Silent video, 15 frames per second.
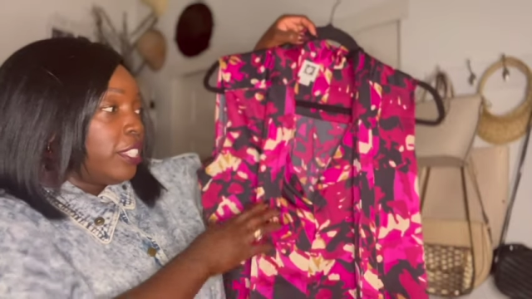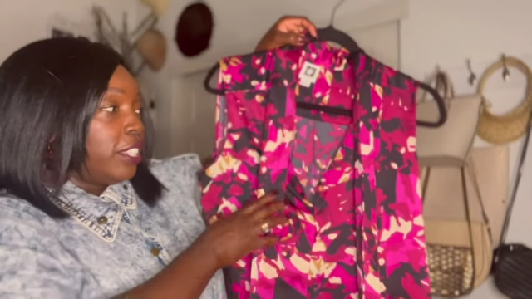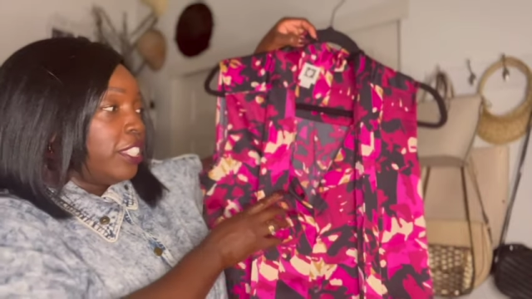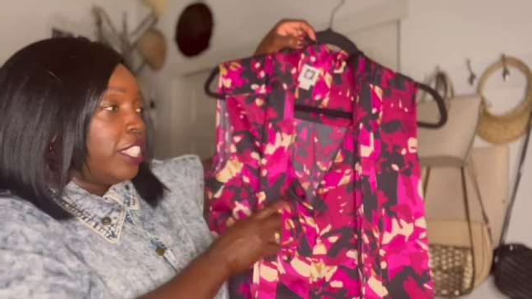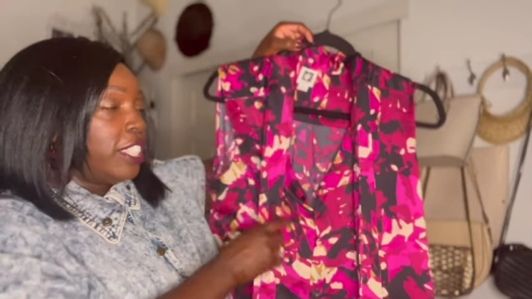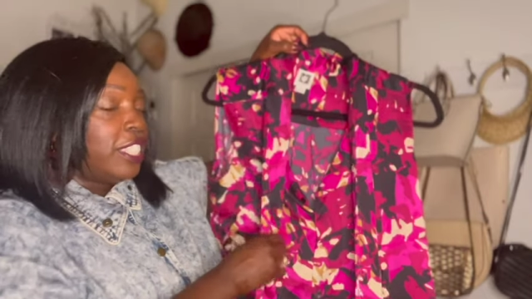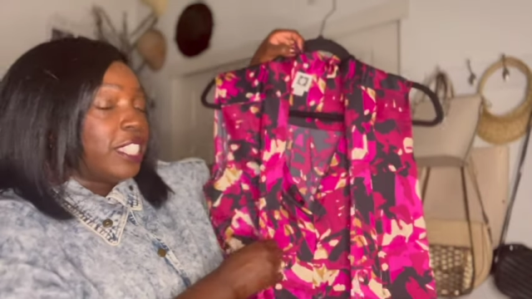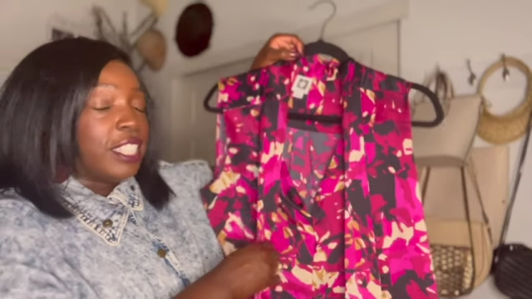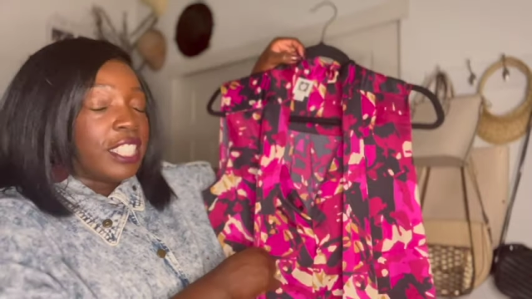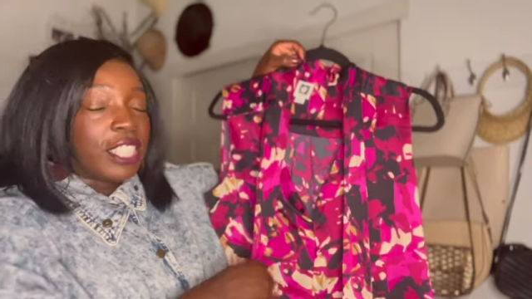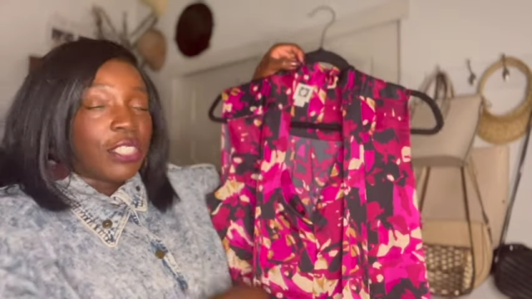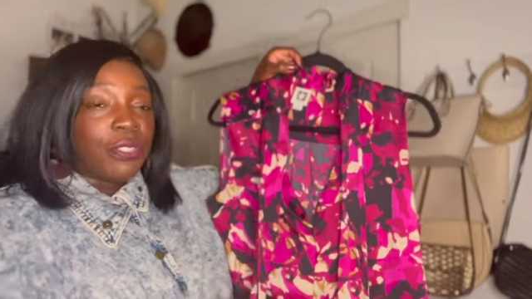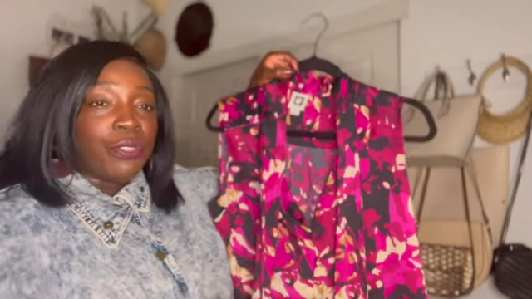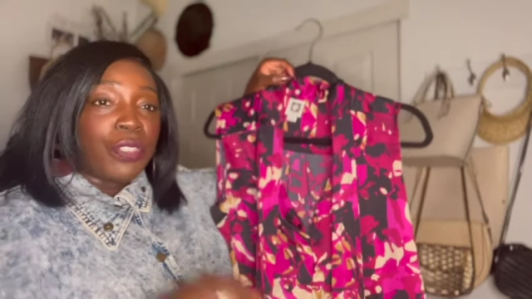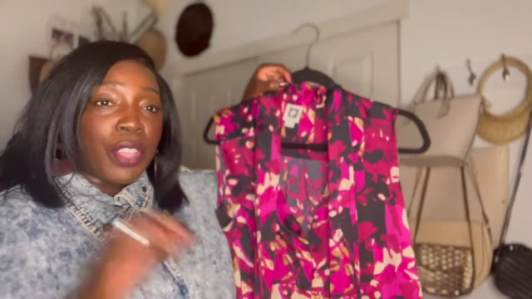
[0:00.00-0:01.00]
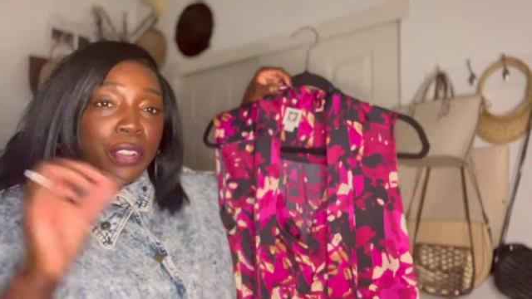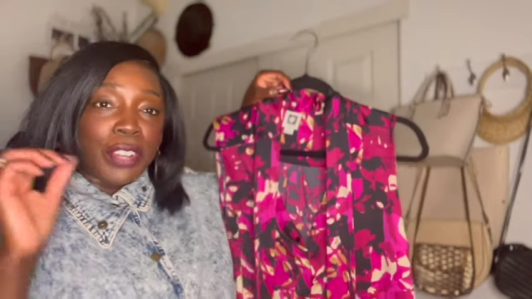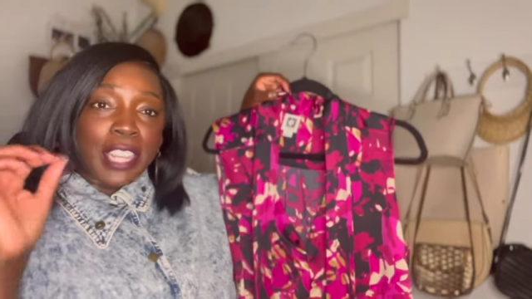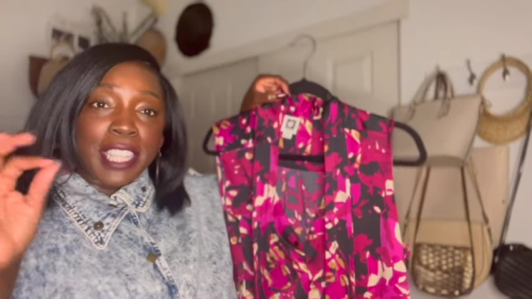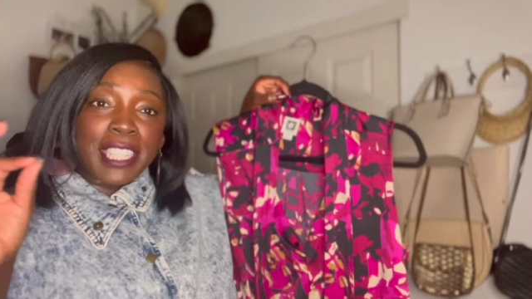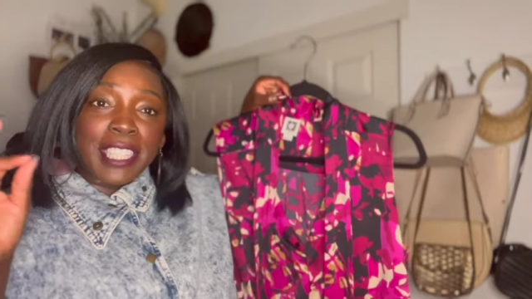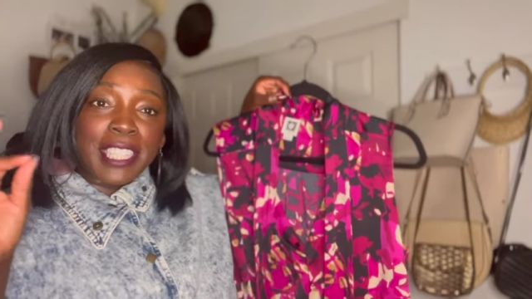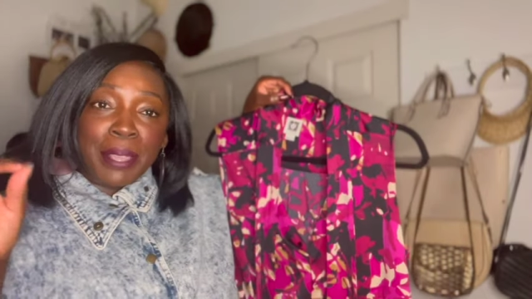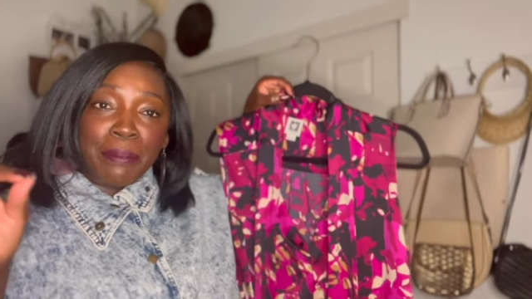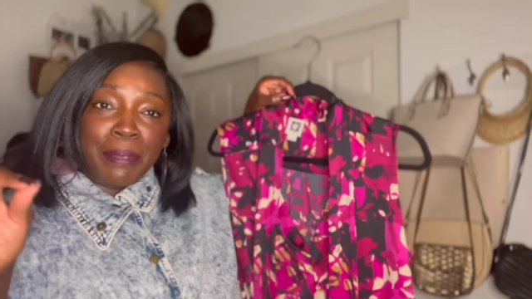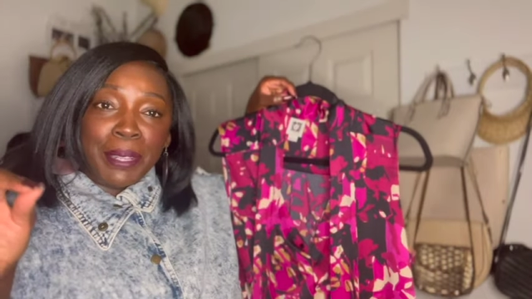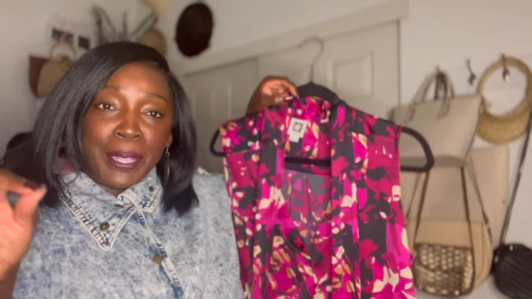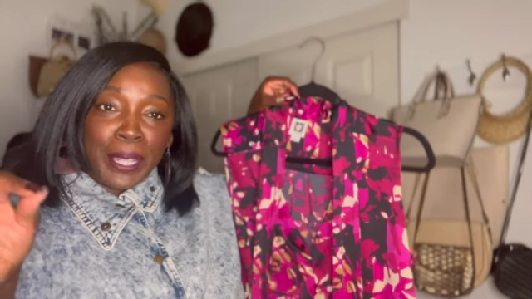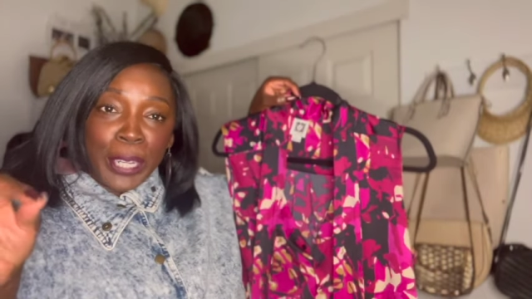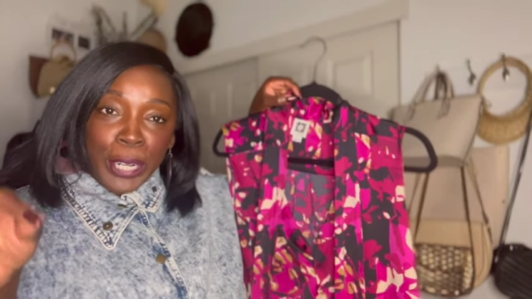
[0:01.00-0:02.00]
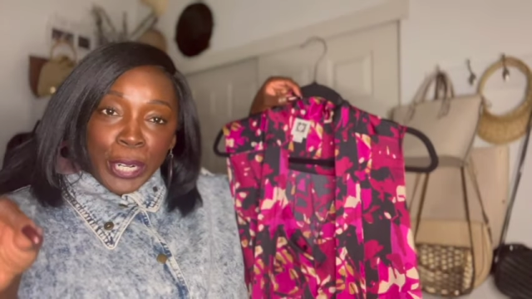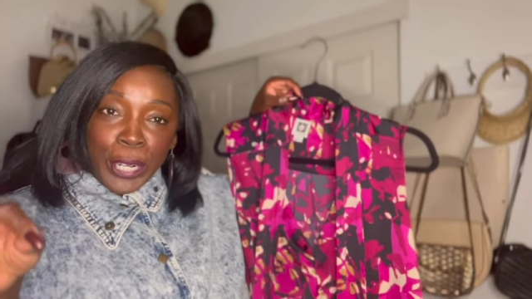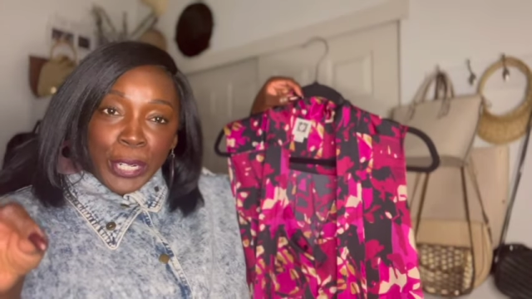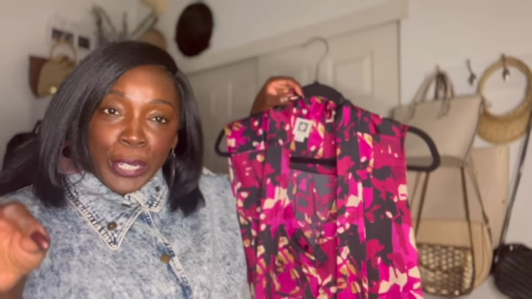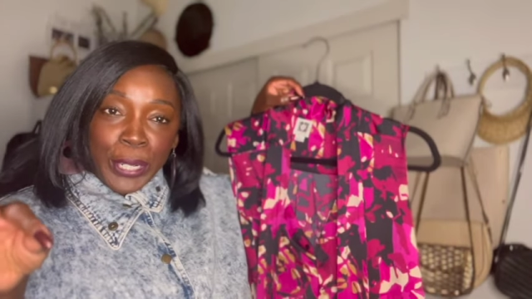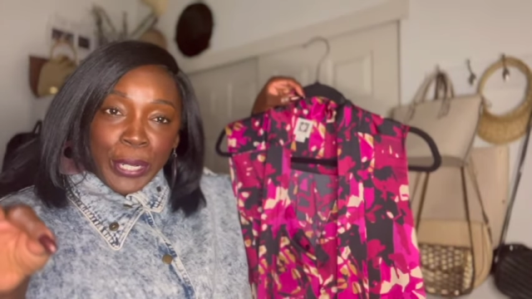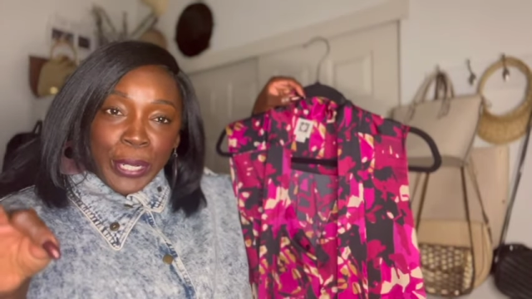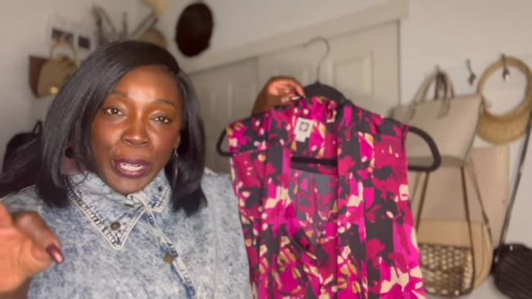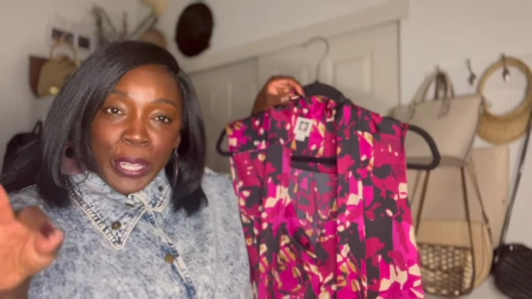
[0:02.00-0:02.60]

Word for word: this looks very similar